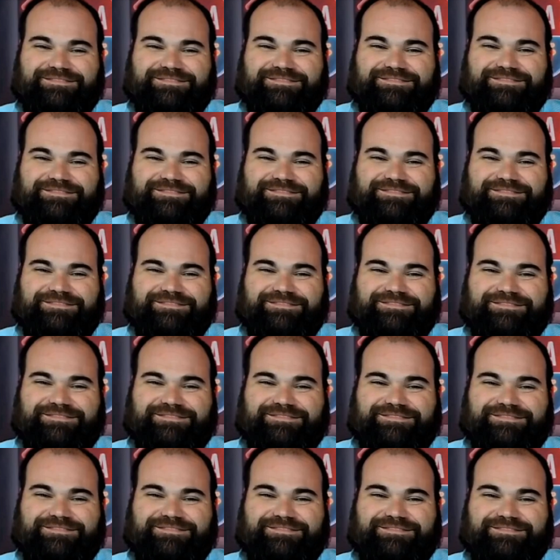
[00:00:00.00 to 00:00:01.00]

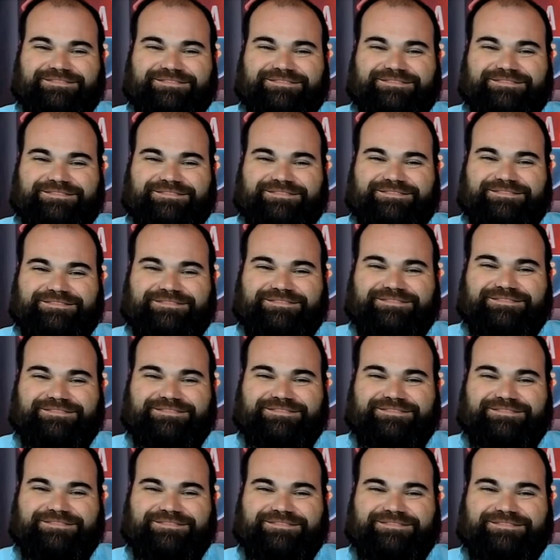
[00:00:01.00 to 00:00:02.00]

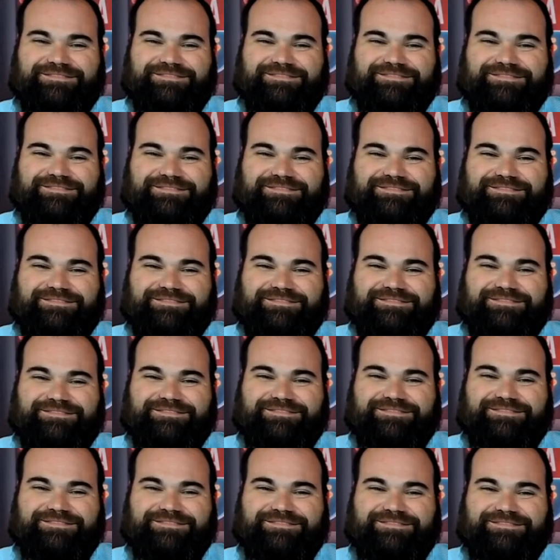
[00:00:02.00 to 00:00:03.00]

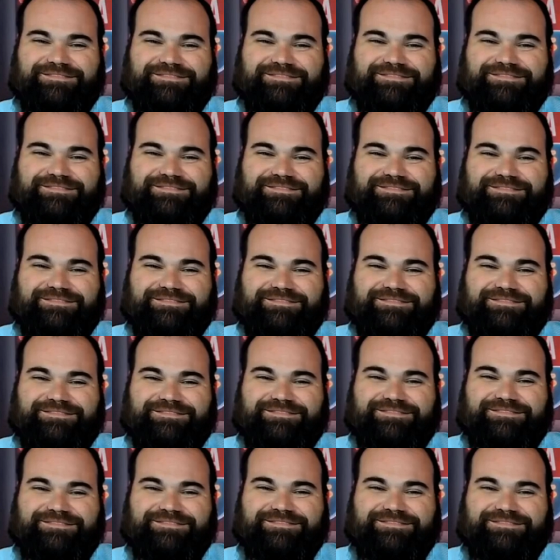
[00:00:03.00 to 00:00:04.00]

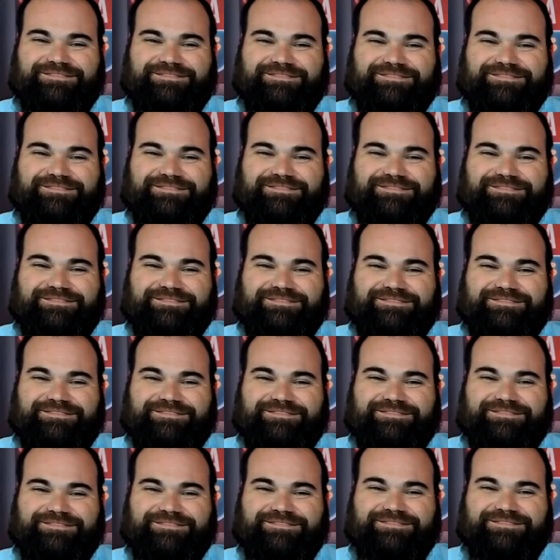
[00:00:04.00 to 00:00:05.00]

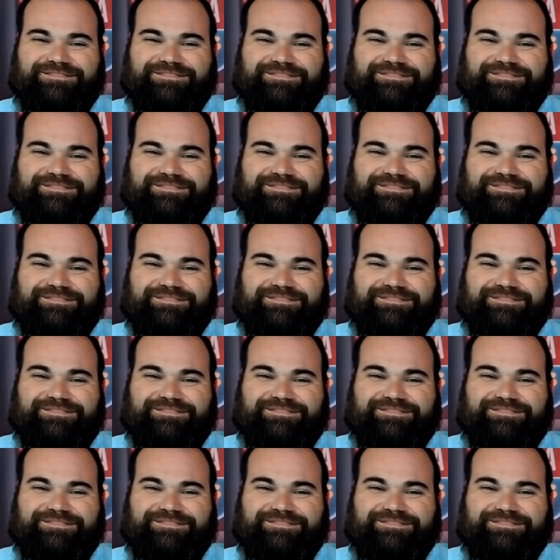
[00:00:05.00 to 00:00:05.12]
The person shown says nothing.